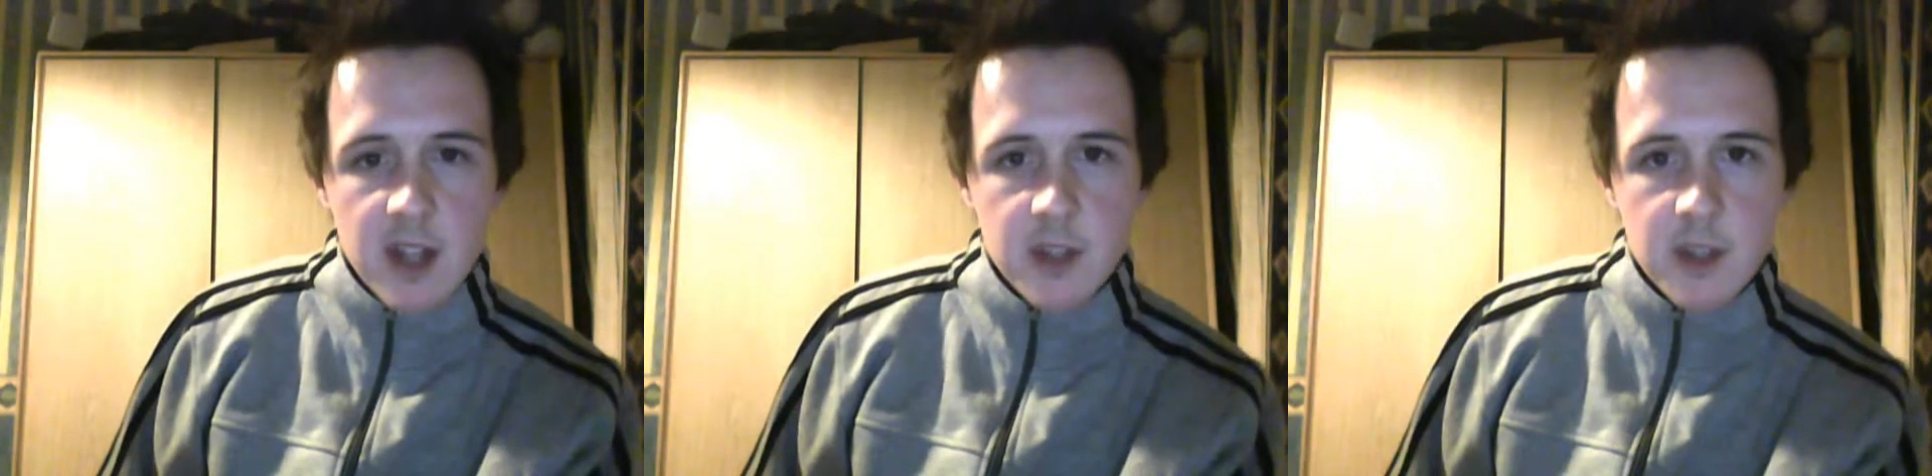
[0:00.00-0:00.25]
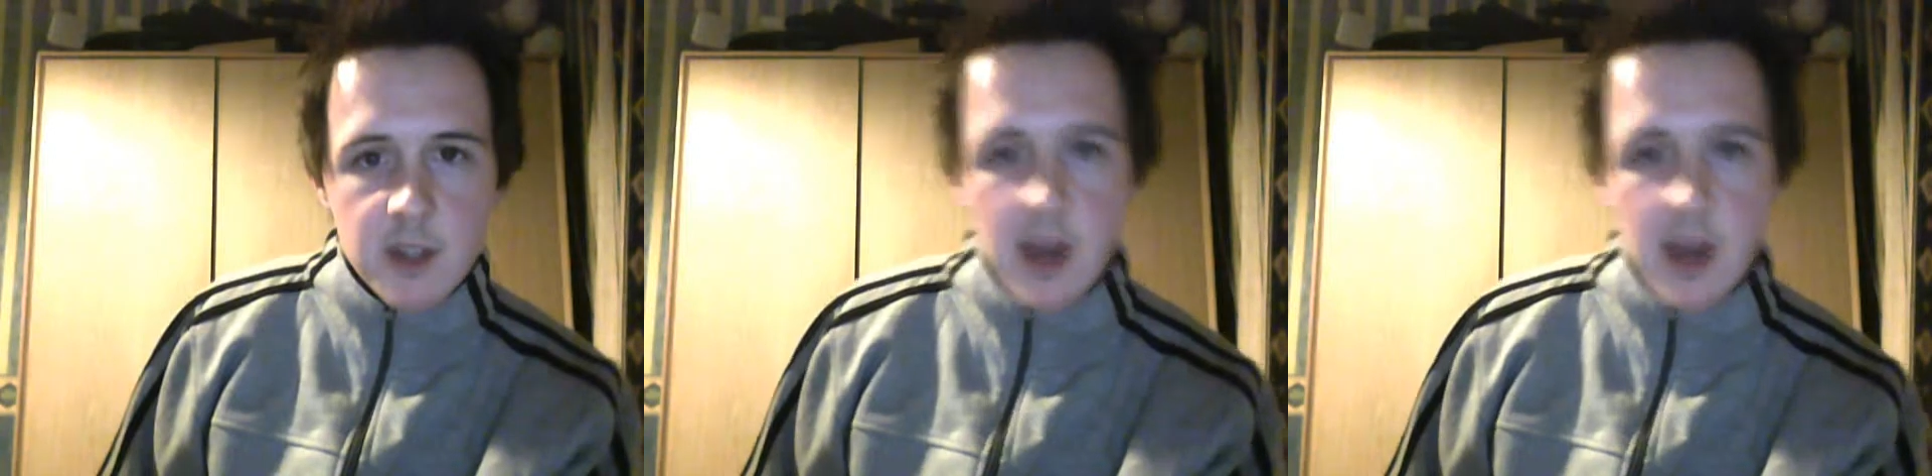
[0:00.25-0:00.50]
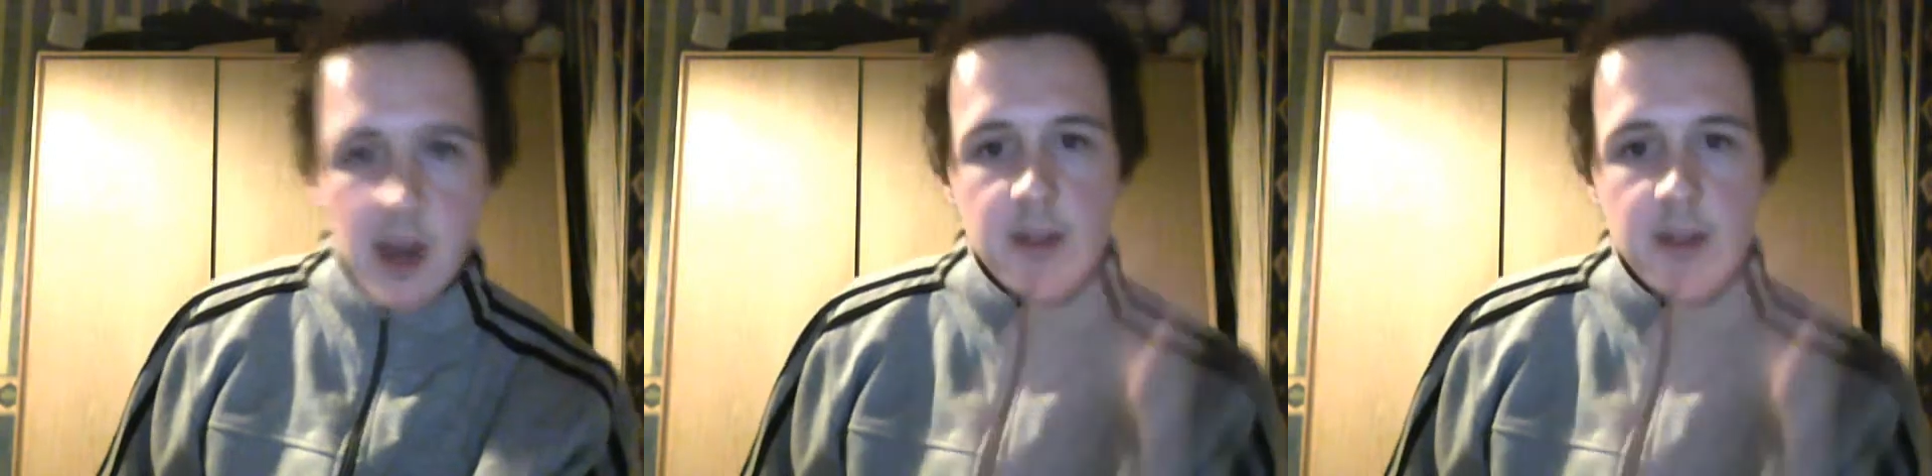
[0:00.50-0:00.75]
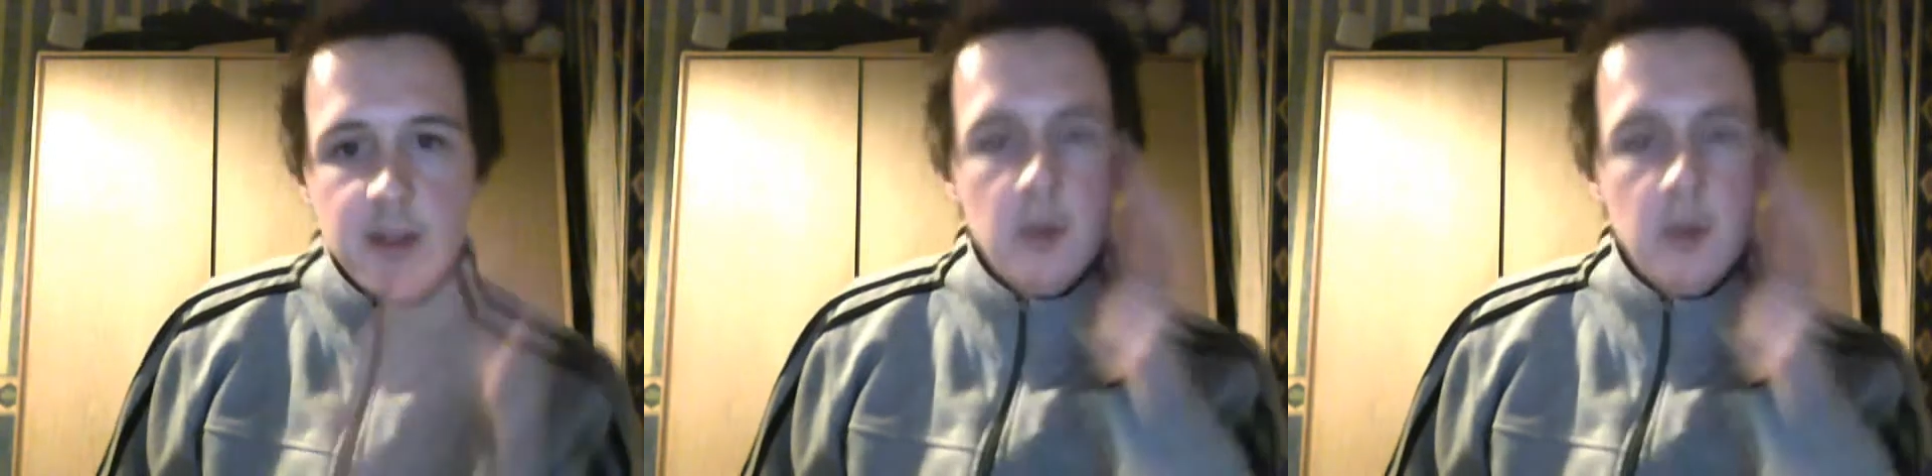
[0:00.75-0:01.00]
that we have. You
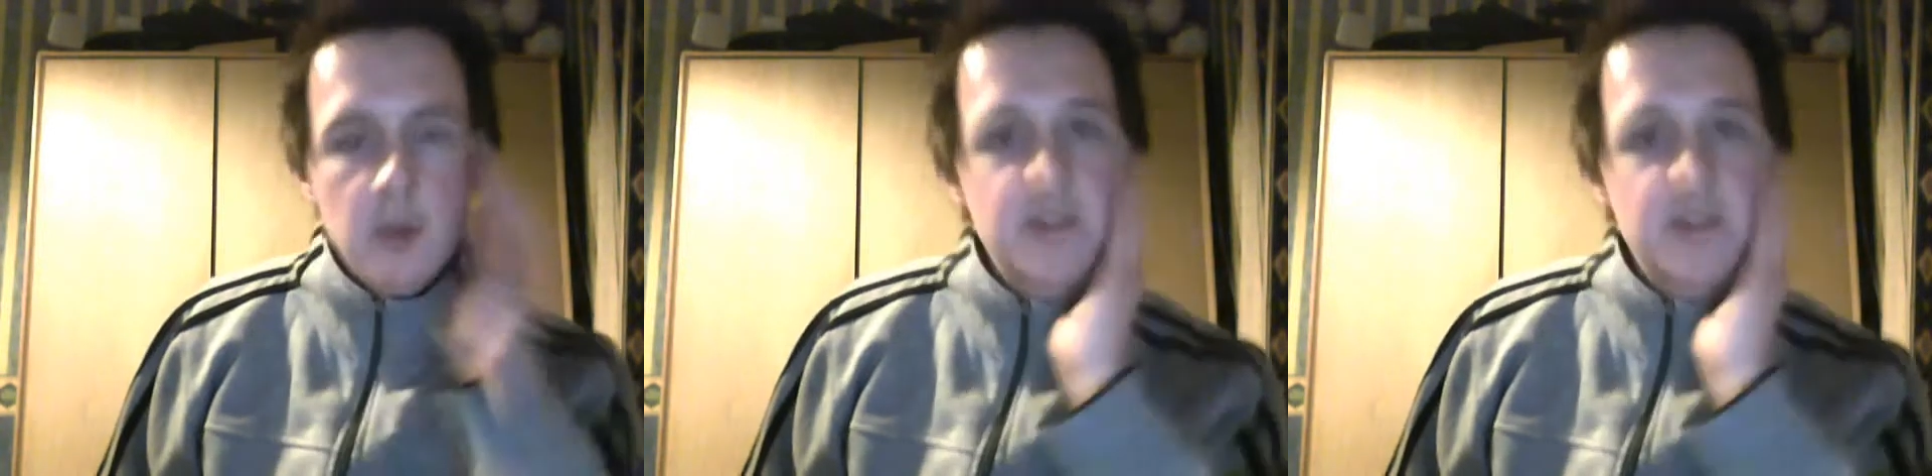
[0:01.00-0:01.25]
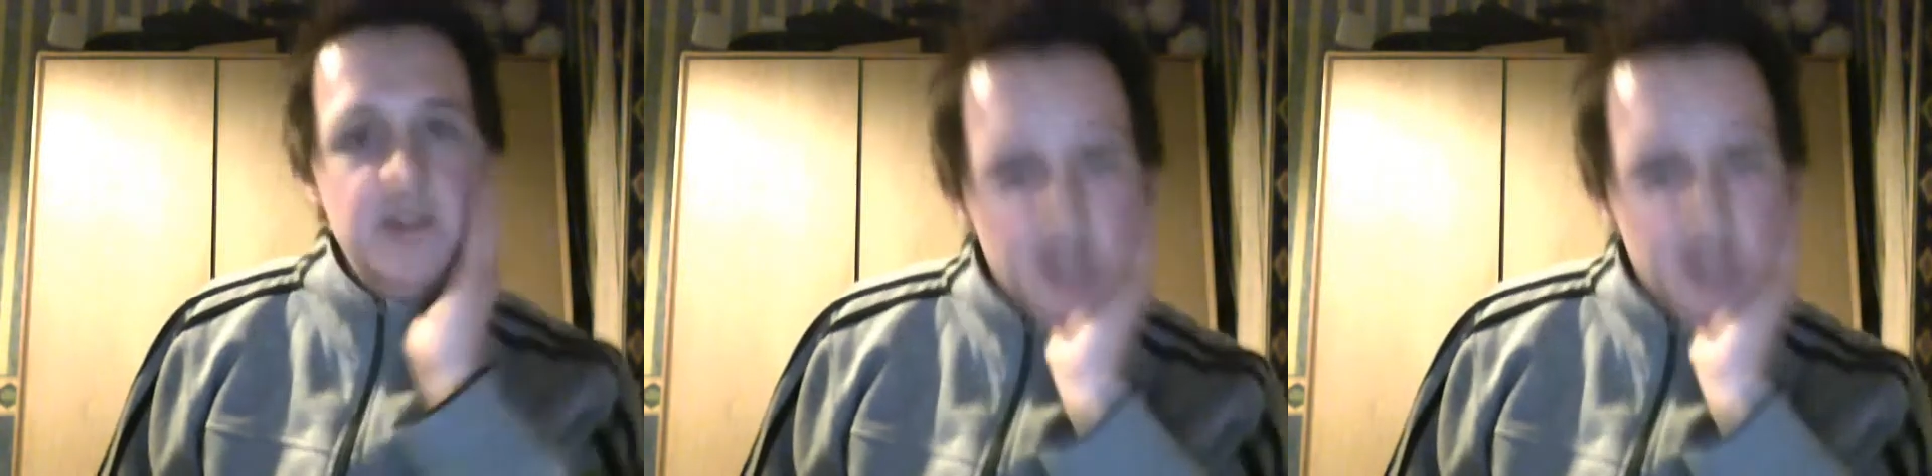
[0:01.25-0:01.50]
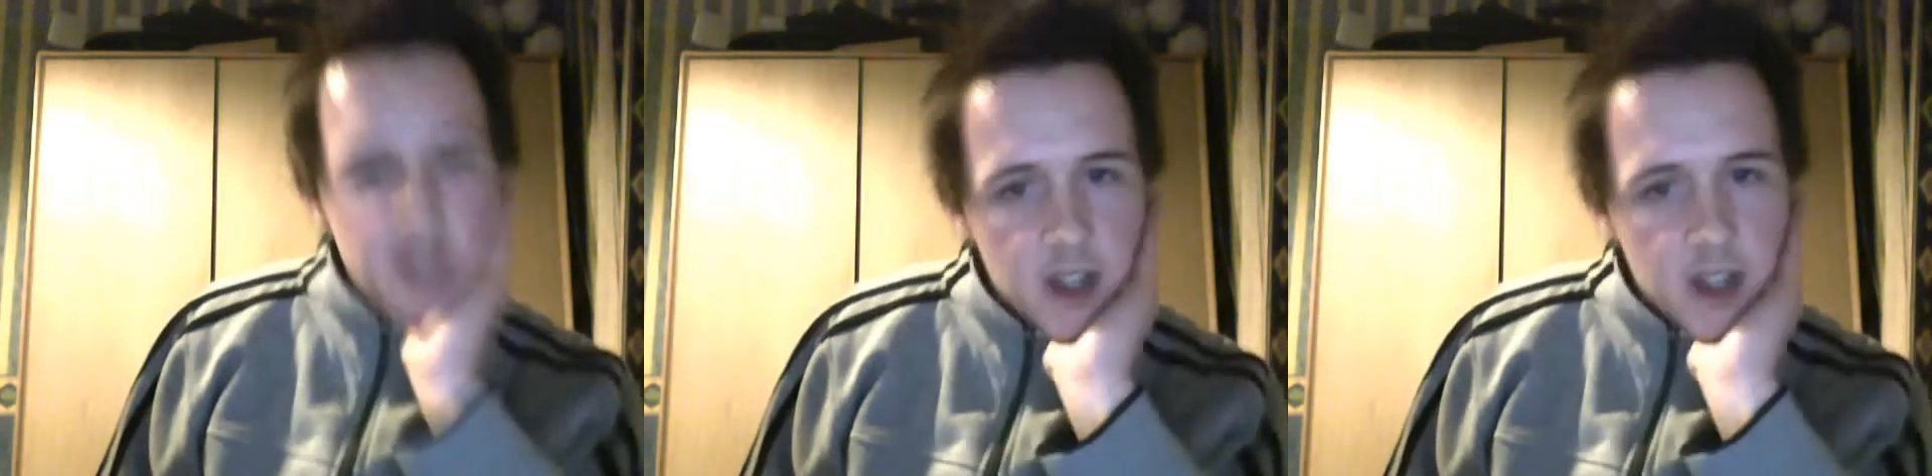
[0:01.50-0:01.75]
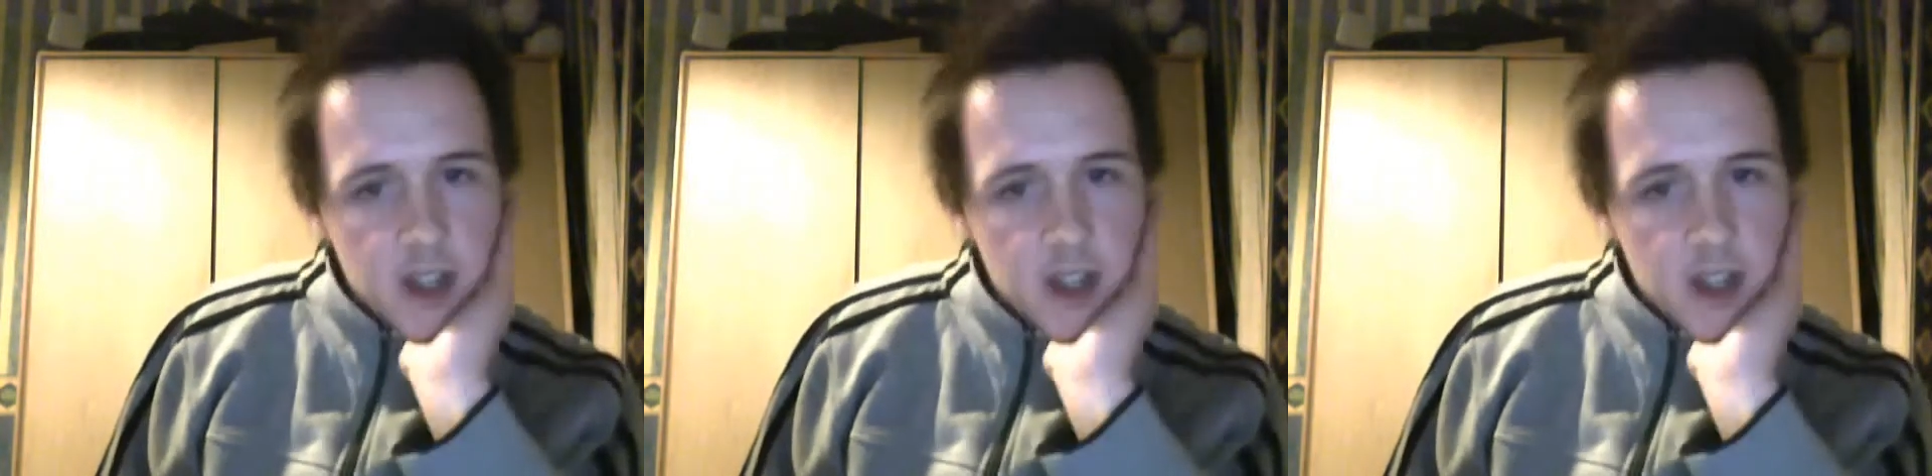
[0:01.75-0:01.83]
know, we're always thinking